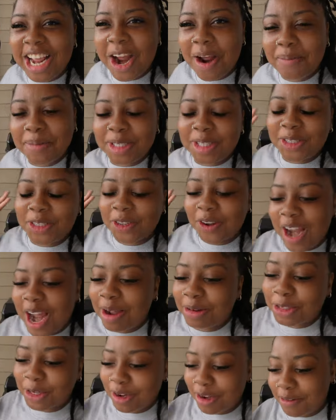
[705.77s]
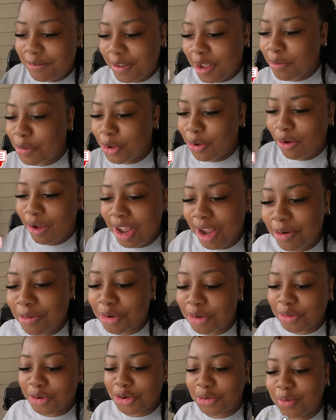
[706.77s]
comment, subscribe, join the family. We going here on
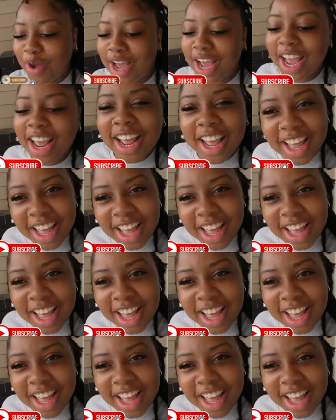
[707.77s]
the road to what?